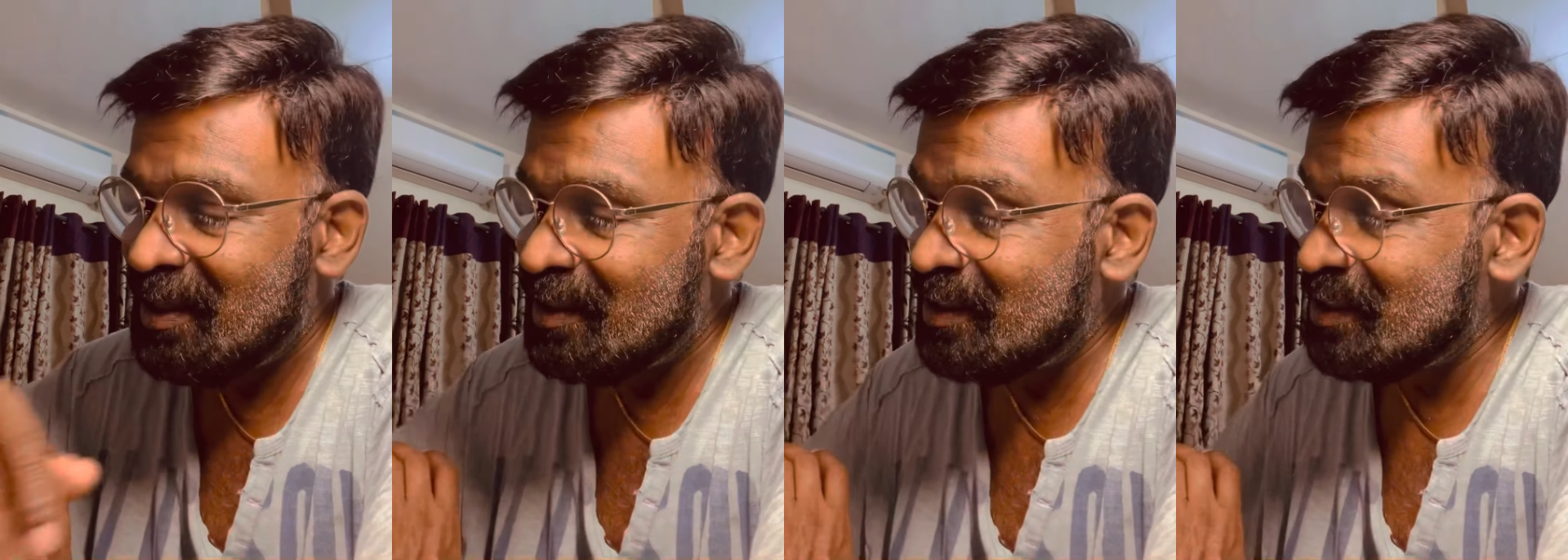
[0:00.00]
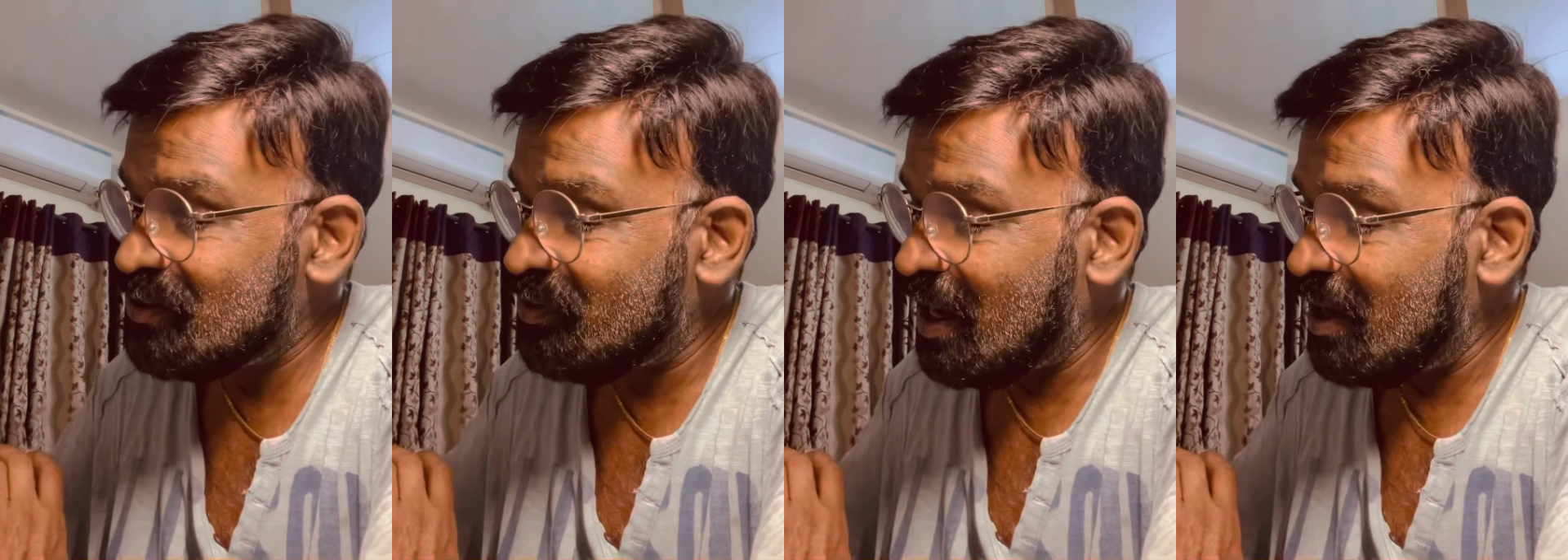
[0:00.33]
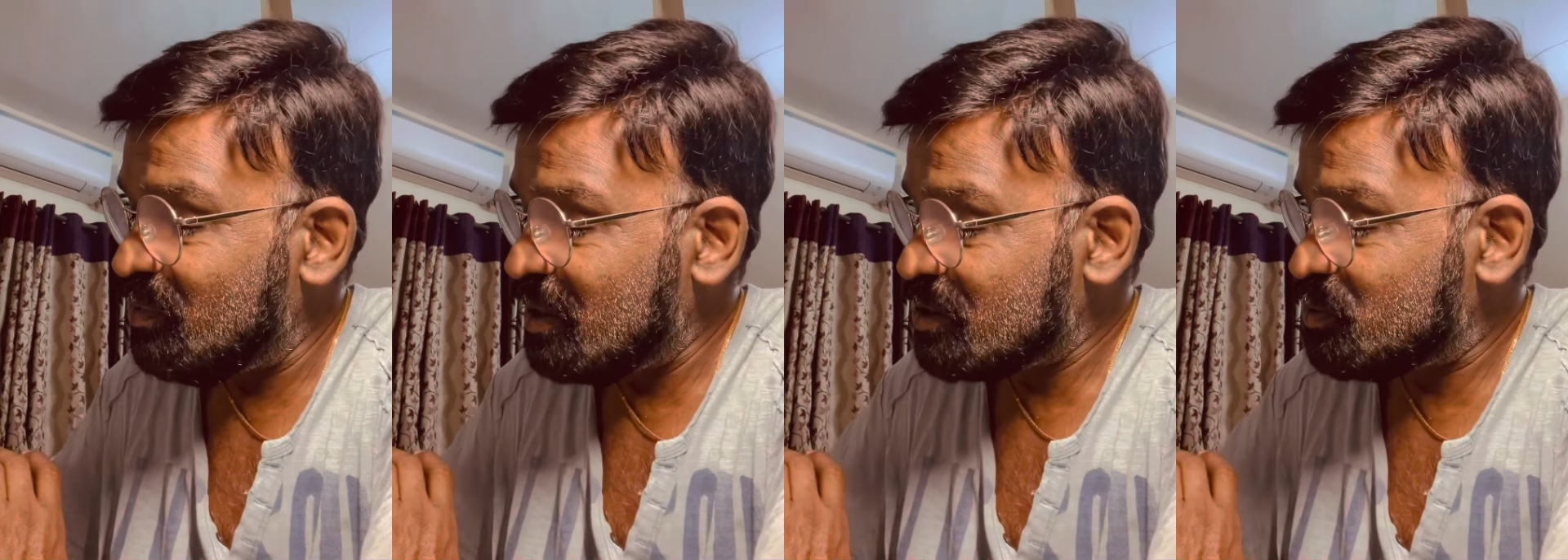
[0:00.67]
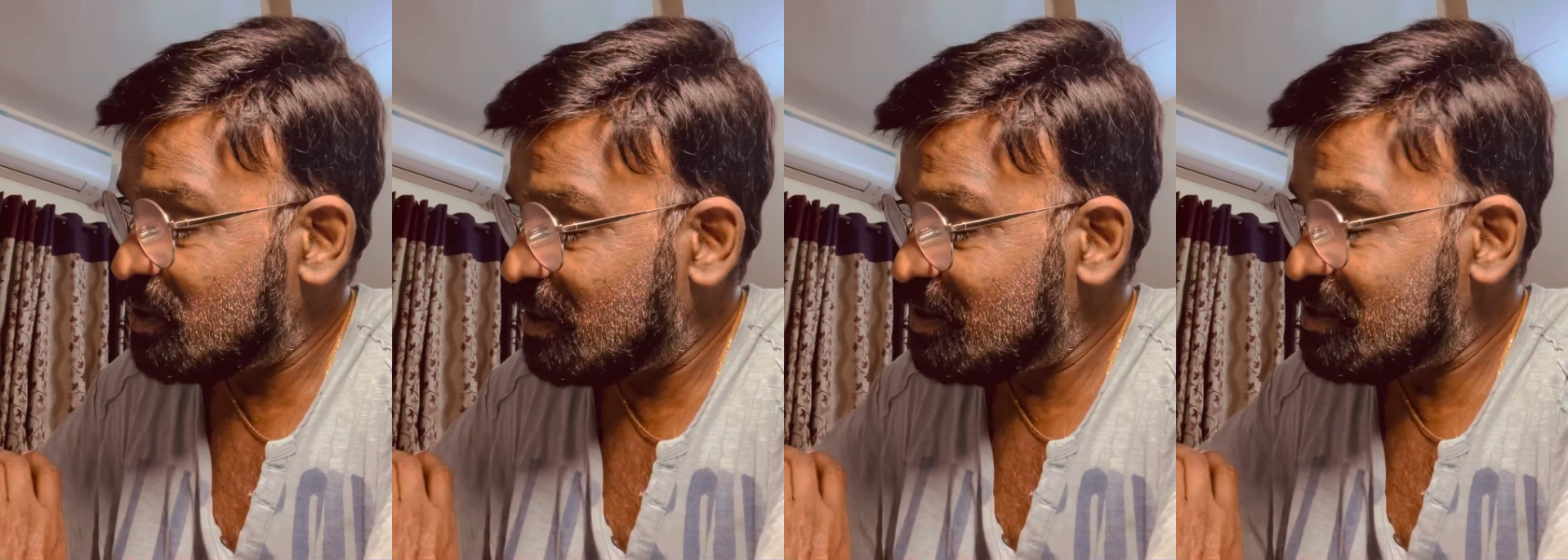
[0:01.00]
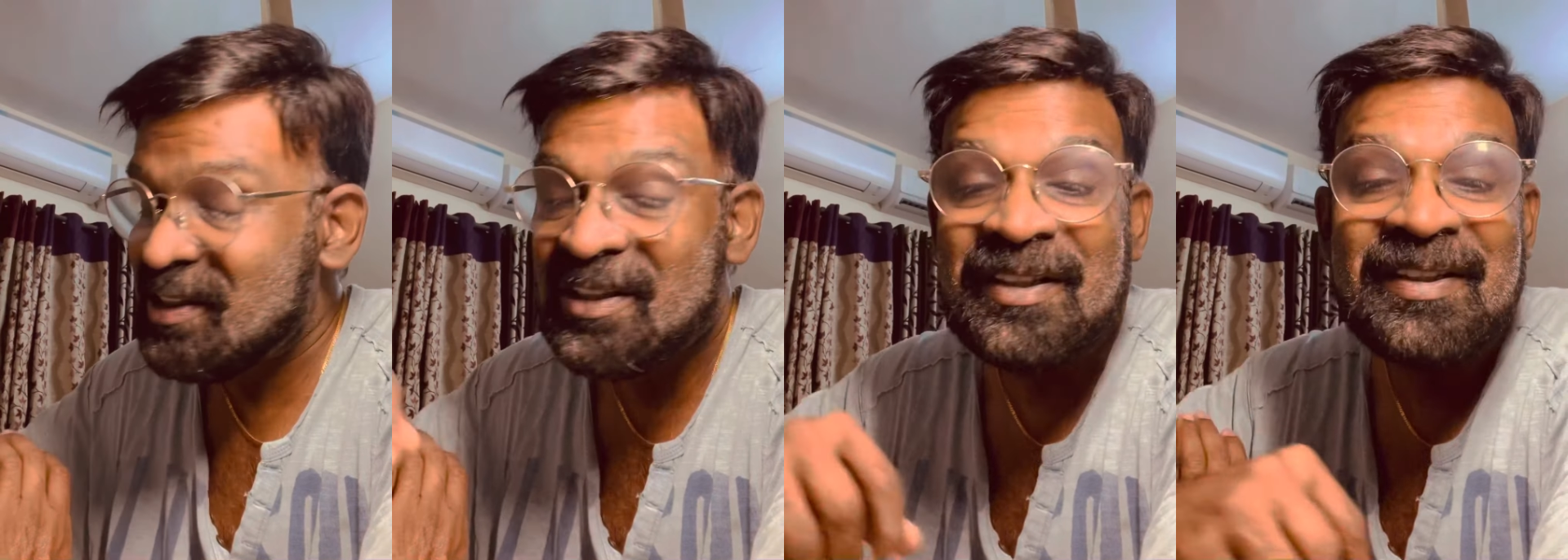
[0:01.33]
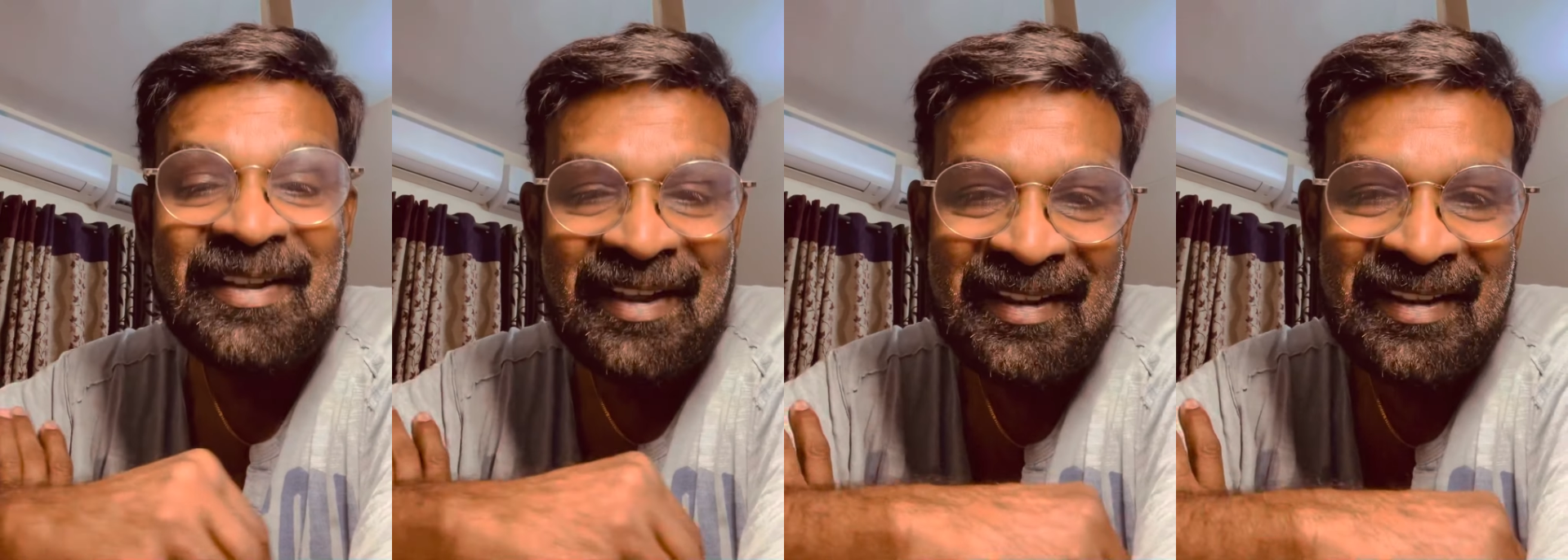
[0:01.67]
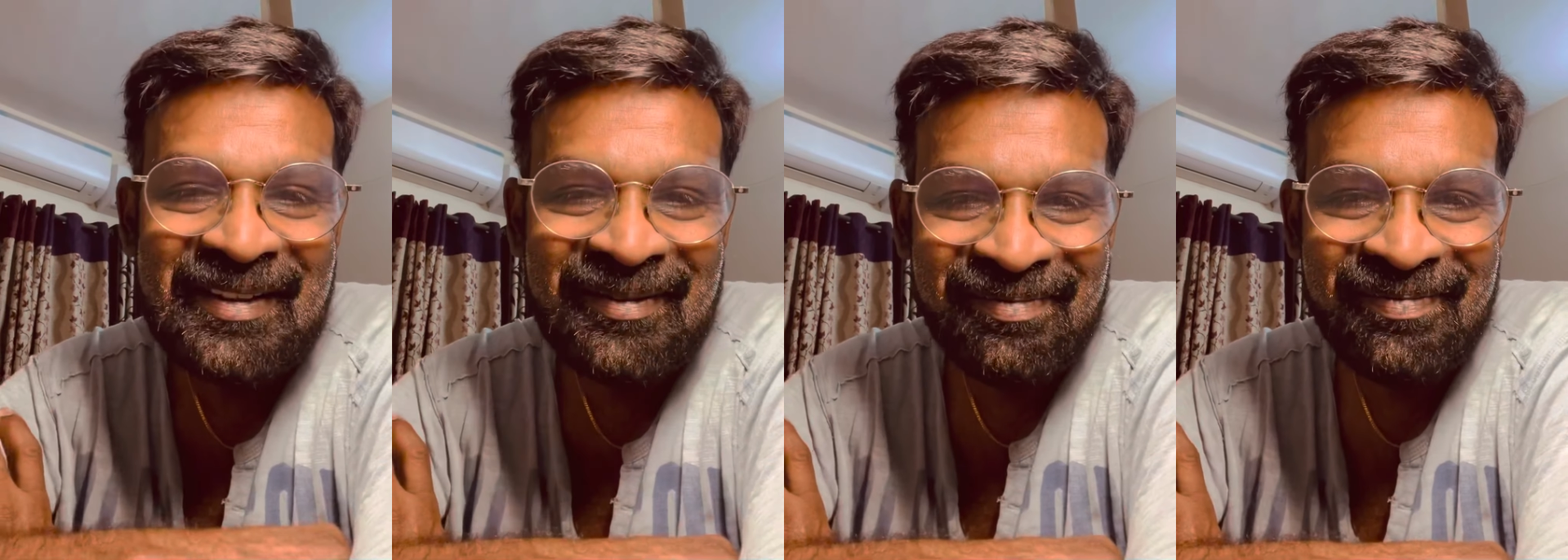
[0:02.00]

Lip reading: this 5 weeks, that is 30 days.